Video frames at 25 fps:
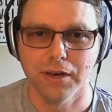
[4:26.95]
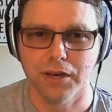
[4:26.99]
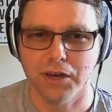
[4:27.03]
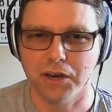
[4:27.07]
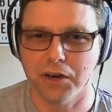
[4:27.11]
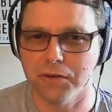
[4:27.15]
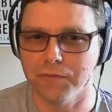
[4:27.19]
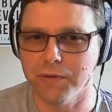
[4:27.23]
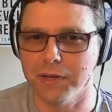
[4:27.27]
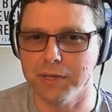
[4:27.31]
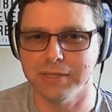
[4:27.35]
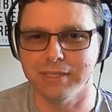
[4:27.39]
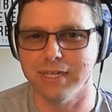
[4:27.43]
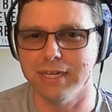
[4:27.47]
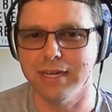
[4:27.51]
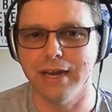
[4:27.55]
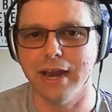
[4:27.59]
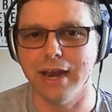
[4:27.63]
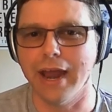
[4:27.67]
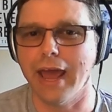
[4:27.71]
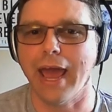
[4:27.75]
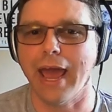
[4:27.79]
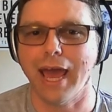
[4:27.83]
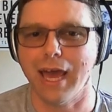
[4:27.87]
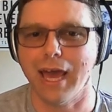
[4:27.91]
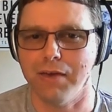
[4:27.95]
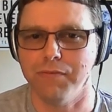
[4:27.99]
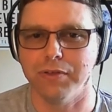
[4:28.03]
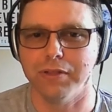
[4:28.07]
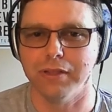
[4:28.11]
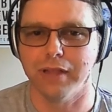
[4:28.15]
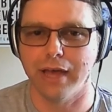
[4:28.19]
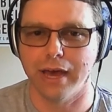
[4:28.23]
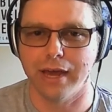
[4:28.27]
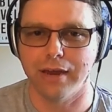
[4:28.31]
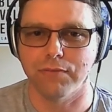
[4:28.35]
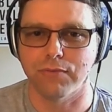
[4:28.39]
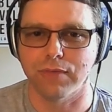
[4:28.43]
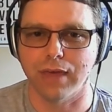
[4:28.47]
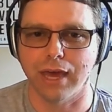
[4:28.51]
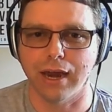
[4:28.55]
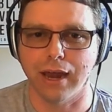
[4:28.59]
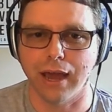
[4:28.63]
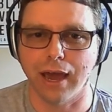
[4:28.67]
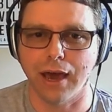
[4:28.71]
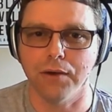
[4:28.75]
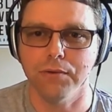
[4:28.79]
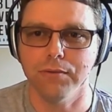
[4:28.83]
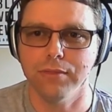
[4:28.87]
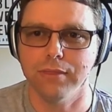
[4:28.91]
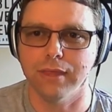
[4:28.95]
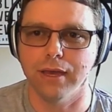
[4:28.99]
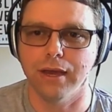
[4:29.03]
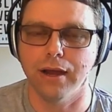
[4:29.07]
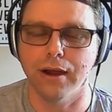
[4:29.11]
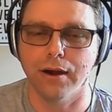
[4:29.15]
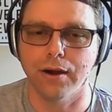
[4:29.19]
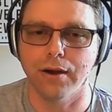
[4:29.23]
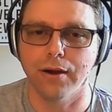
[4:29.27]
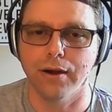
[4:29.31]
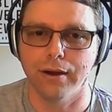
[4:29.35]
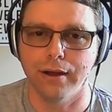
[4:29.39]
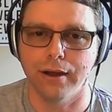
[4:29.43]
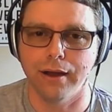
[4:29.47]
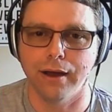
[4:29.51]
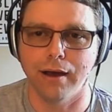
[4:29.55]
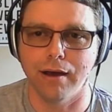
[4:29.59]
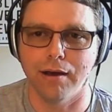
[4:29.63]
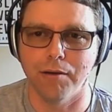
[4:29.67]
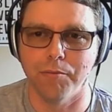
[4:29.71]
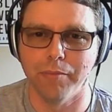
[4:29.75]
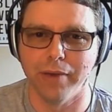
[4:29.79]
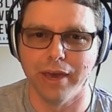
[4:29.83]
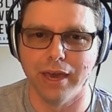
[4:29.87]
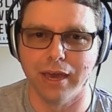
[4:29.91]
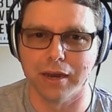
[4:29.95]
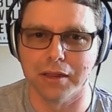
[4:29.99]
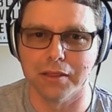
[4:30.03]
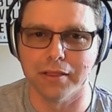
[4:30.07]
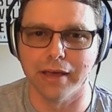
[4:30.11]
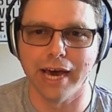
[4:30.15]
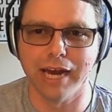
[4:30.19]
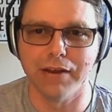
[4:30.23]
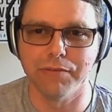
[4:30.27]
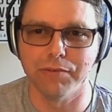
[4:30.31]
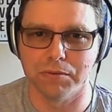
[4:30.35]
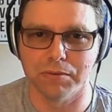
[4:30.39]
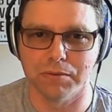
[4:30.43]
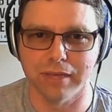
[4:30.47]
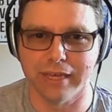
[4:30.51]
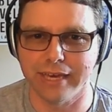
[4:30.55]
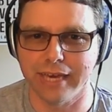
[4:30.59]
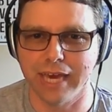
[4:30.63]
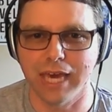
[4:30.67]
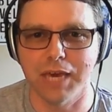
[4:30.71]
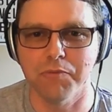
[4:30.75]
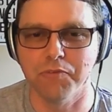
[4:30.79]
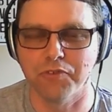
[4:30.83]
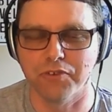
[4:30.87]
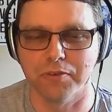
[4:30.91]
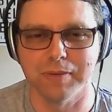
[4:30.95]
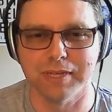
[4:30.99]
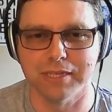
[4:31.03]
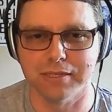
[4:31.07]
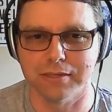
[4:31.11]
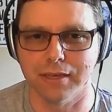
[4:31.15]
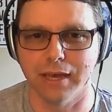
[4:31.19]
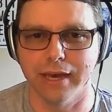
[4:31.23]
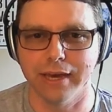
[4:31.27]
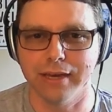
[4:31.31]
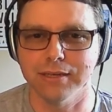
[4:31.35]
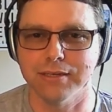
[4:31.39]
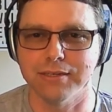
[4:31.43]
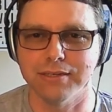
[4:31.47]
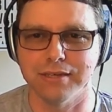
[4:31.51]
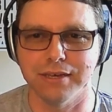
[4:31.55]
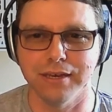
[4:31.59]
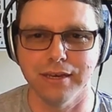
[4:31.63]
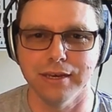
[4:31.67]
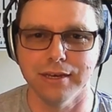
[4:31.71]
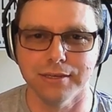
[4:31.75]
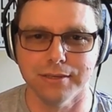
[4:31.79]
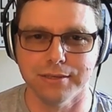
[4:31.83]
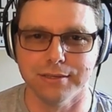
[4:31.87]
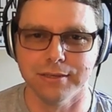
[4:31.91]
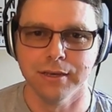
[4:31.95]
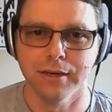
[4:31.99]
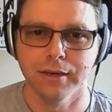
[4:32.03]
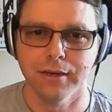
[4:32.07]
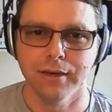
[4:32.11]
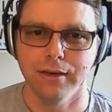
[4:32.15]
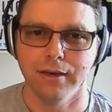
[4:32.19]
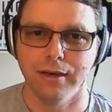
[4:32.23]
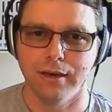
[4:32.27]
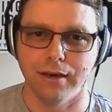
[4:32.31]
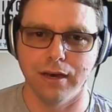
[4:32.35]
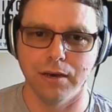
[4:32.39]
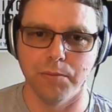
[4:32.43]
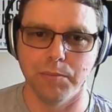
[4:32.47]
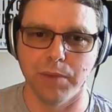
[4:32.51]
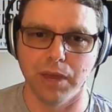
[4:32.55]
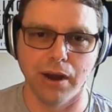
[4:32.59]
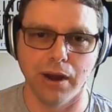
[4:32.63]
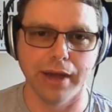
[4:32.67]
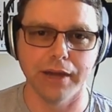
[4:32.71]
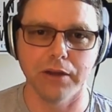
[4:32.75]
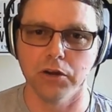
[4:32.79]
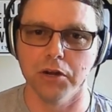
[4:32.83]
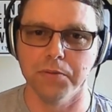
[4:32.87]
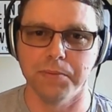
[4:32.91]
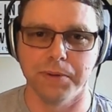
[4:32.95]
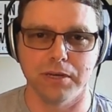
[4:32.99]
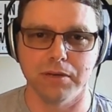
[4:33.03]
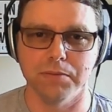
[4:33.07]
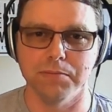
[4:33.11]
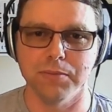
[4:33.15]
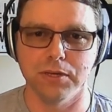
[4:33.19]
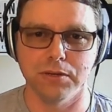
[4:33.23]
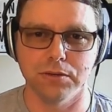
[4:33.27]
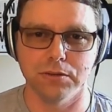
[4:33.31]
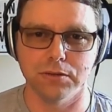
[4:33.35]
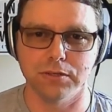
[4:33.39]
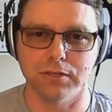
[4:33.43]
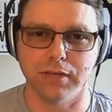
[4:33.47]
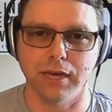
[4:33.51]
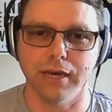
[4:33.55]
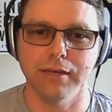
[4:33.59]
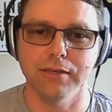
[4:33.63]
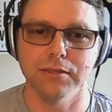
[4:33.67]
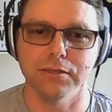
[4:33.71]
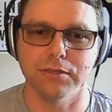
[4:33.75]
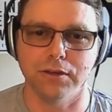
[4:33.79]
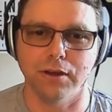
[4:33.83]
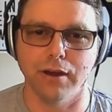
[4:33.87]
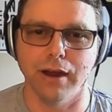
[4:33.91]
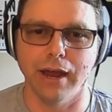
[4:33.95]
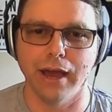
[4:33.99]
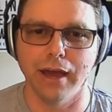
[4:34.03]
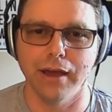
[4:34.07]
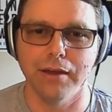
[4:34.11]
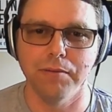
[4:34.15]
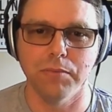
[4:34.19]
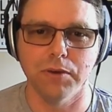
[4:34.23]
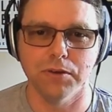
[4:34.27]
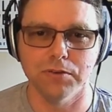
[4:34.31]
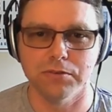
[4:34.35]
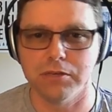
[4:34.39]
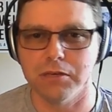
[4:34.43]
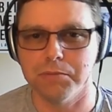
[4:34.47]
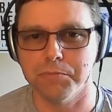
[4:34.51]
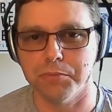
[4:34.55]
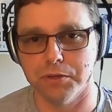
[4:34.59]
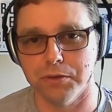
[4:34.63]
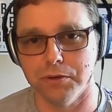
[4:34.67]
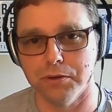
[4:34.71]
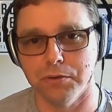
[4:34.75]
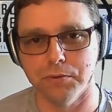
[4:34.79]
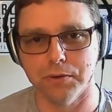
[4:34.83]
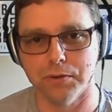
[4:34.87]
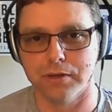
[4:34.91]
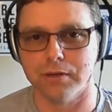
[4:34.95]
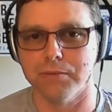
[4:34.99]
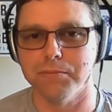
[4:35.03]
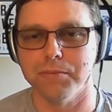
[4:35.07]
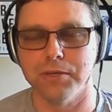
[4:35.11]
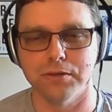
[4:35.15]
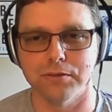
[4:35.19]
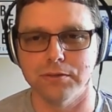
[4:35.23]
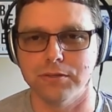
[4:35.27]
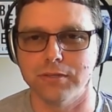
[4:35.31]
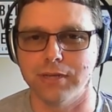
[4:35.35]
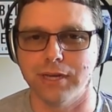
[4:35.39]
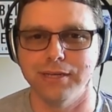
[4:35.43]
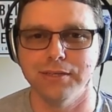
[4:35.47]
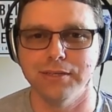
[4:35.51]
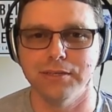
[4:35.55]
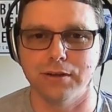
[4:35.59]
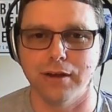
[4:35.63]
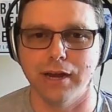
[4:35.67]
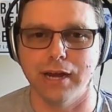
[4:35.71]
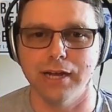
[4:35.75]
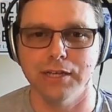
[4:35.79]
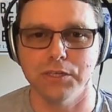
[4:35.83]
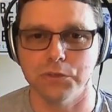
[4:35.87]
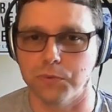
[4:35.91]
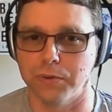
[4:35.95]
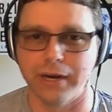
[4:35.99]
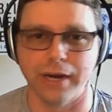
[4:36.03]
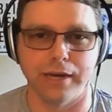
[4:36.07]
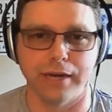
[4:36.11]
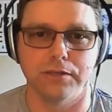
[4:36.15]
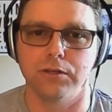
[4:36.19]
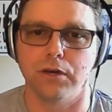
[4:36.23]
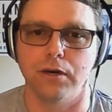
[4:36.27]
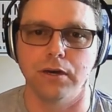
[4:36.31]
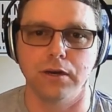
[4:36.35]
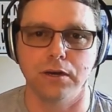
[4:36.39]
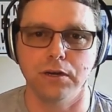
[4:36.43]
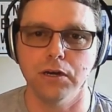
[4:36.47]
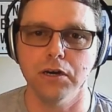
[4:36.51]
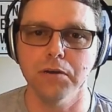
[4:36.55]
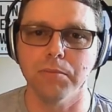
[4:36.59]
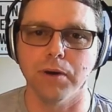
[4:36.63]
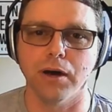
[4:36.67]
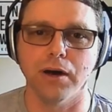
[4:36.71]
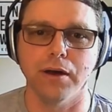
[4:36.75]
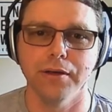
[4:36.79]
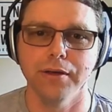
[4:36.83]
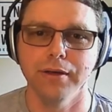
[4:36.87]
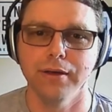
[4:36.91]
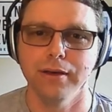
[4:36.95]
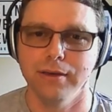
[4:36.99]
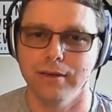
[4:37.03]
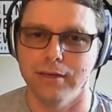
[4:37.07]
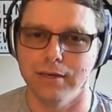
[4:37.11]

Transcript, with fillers: COBOL didn't have a lot of that out there, um, and a lot of it really came from its legacy is um, you know, I grew up a computer science grad. Most people who were computer science grads were not taught COBOL.